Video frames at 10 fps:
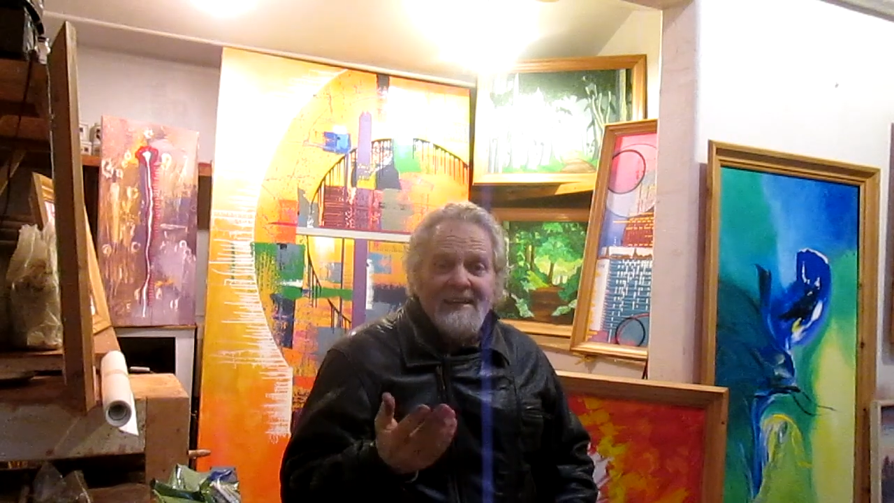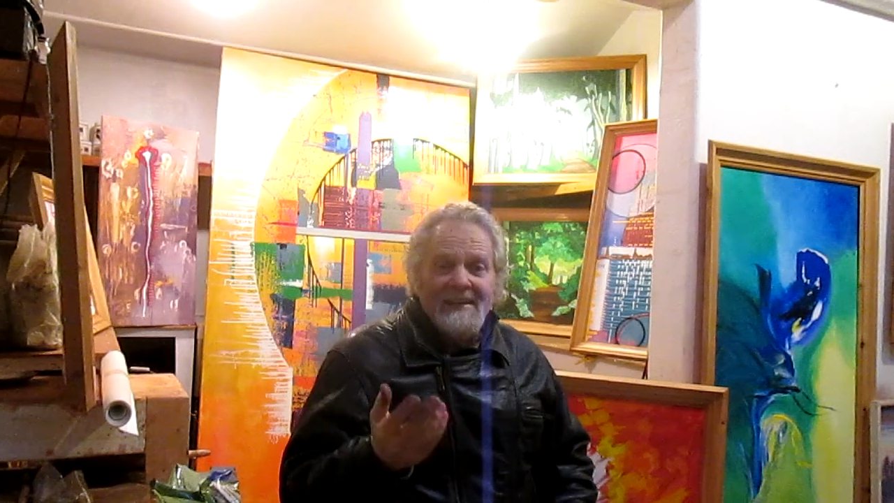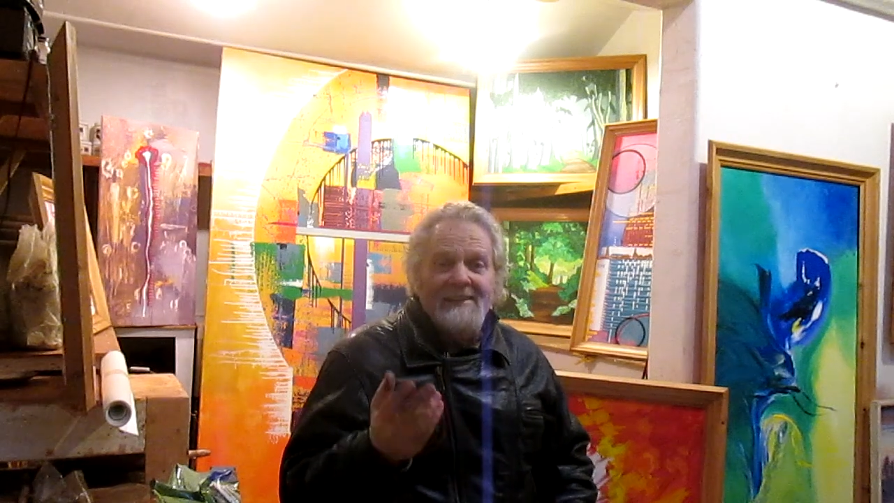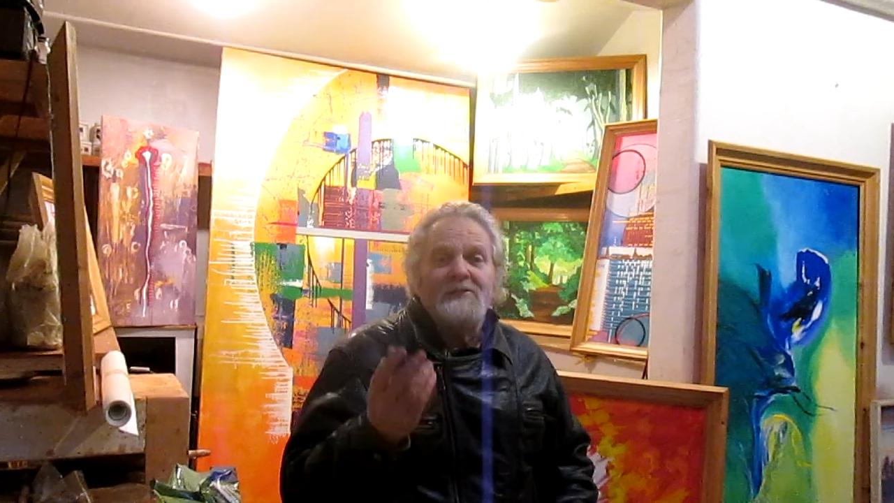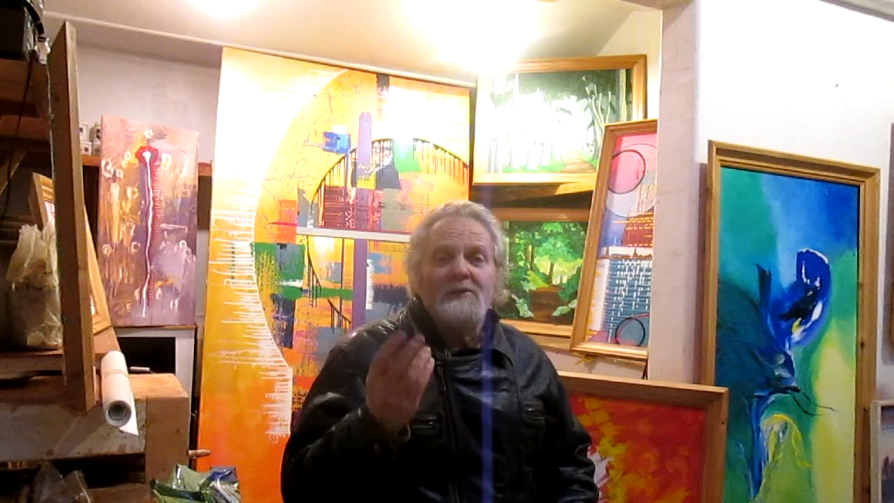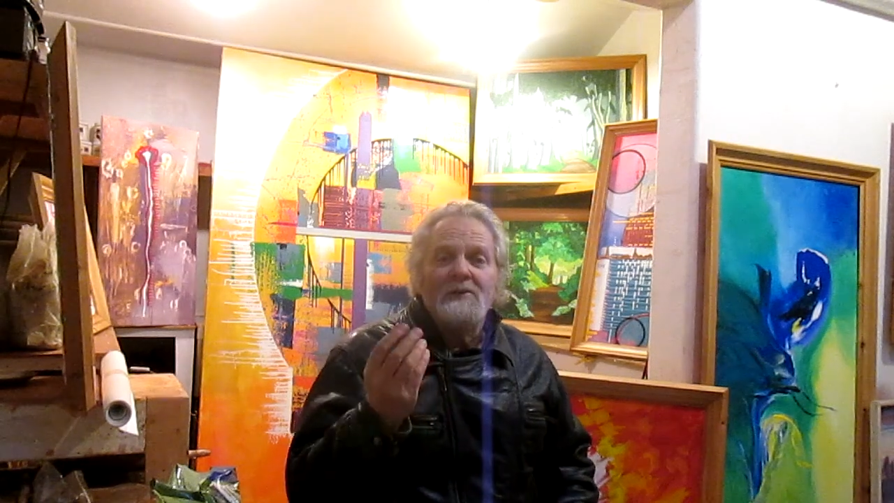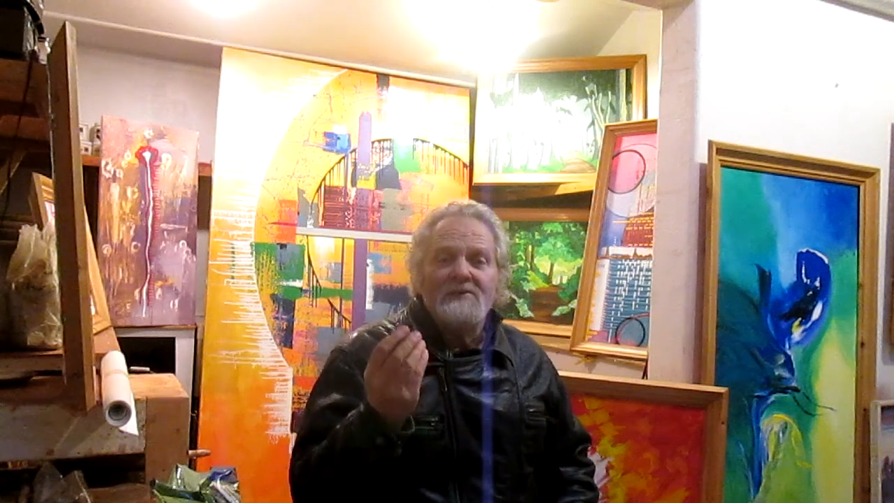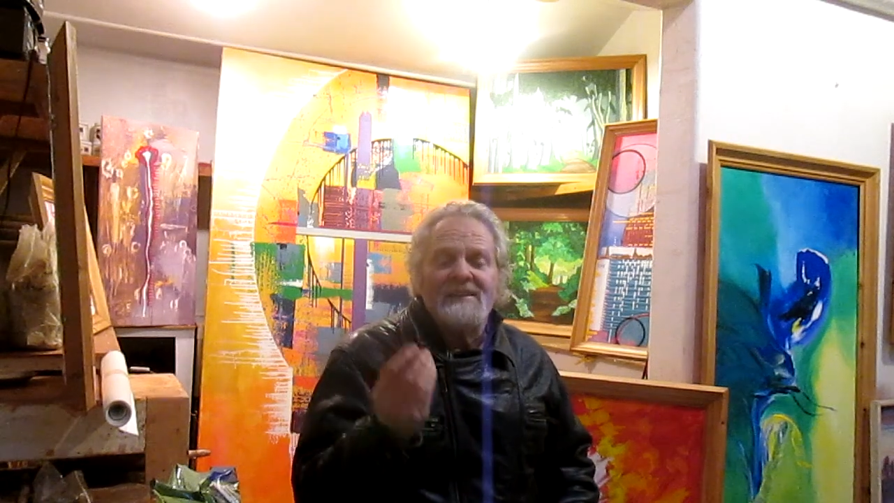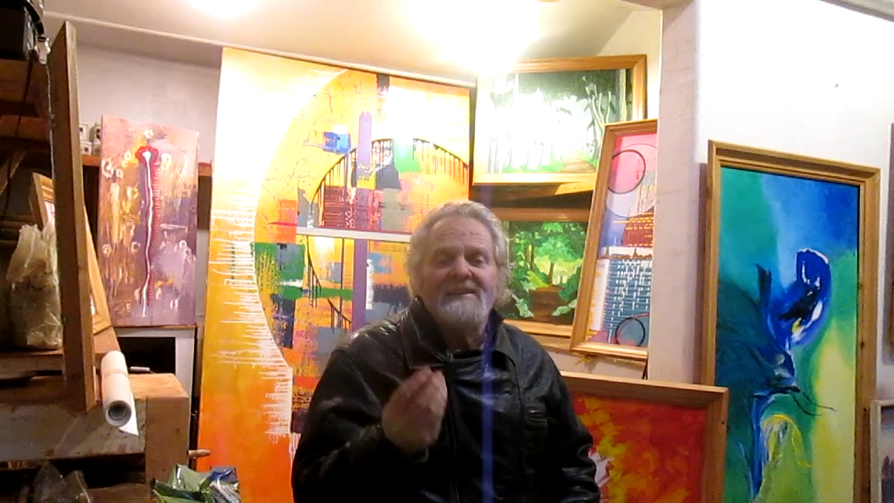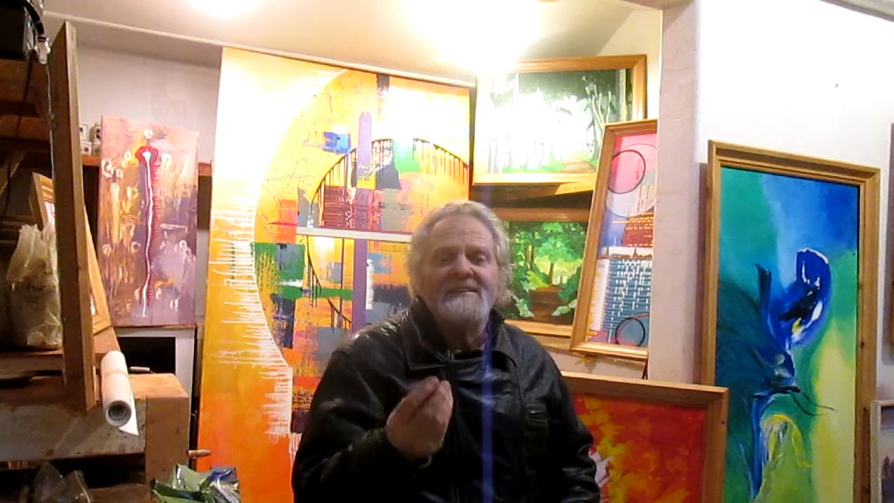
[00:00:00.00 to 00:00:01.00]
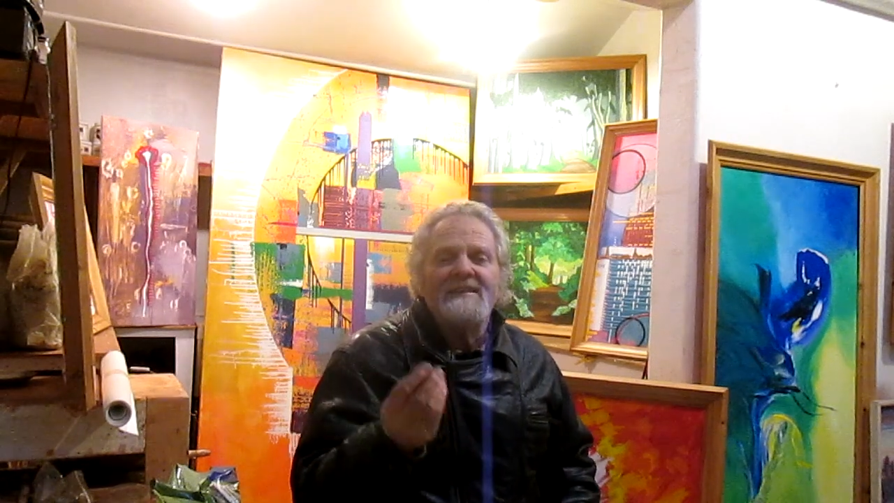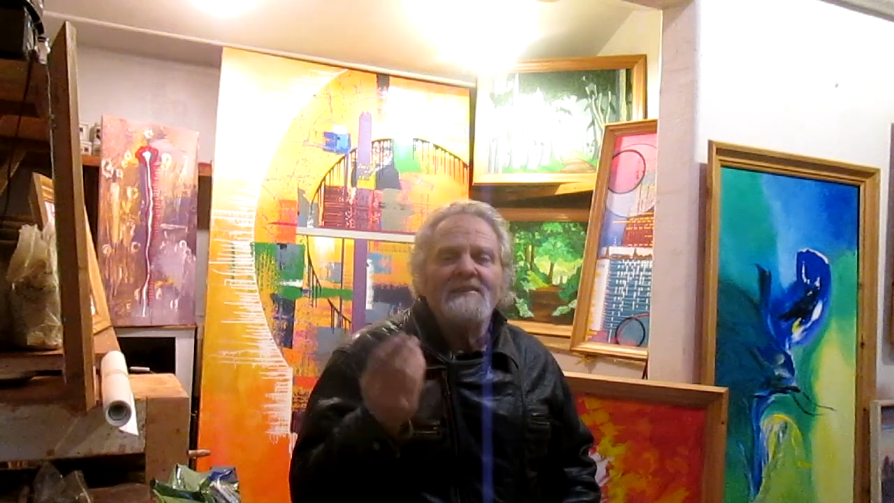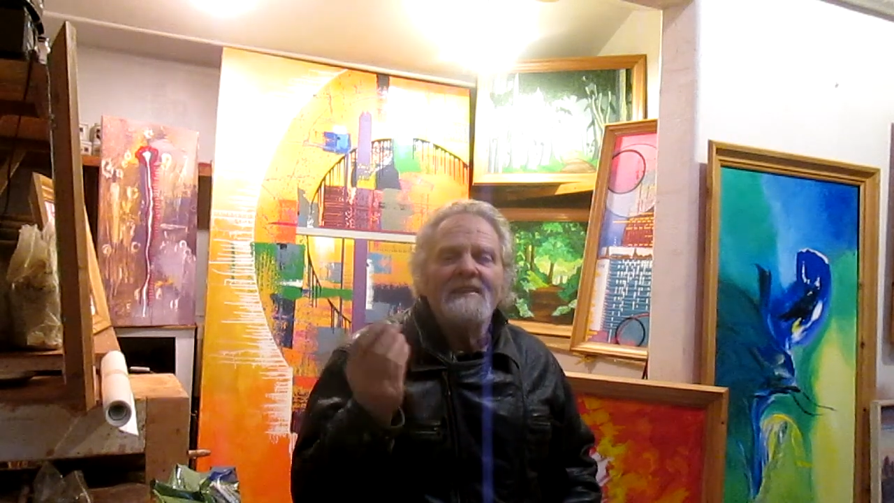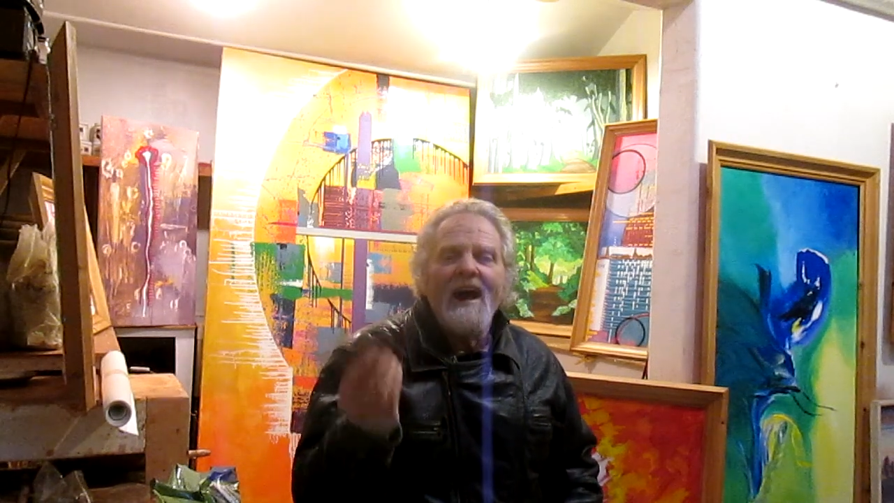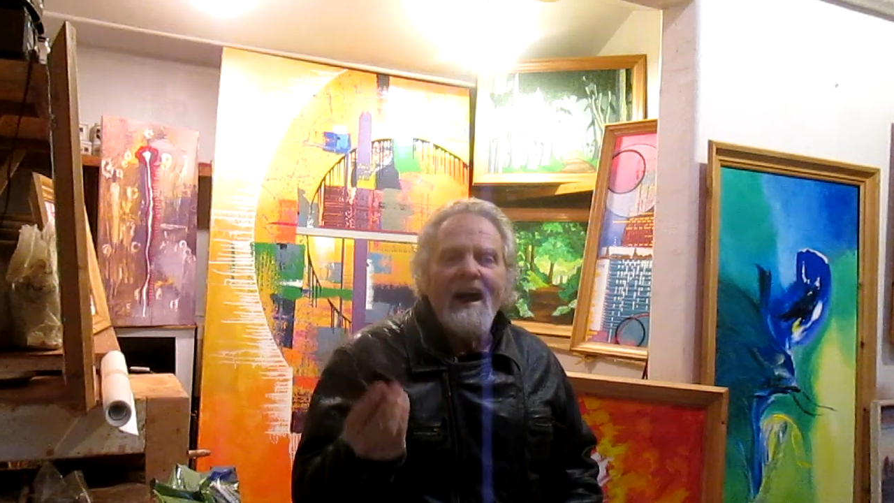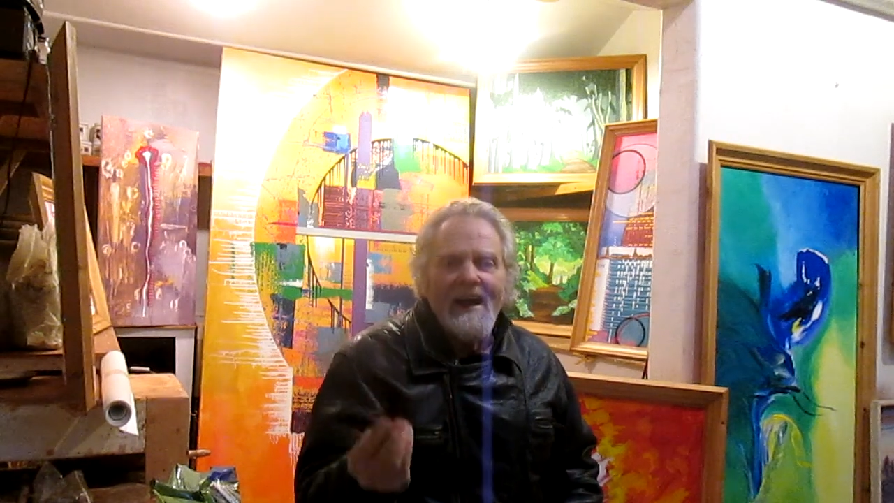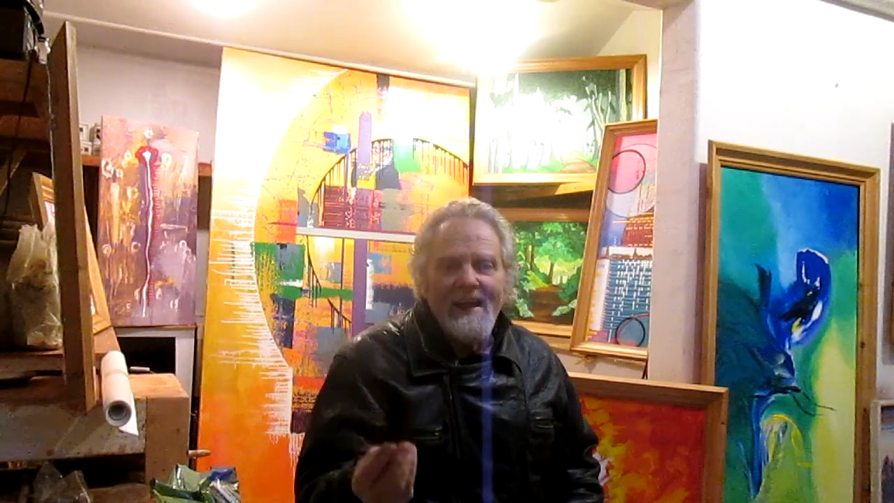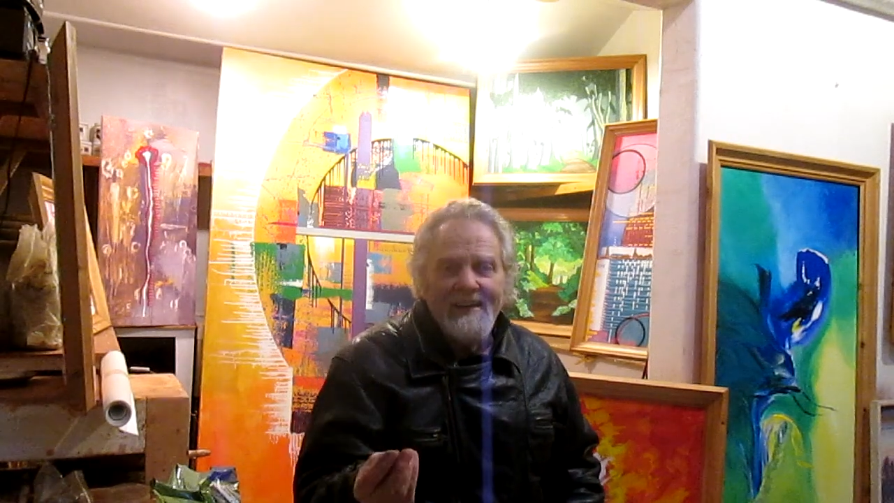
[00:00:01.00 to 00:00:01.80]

it turns into lye.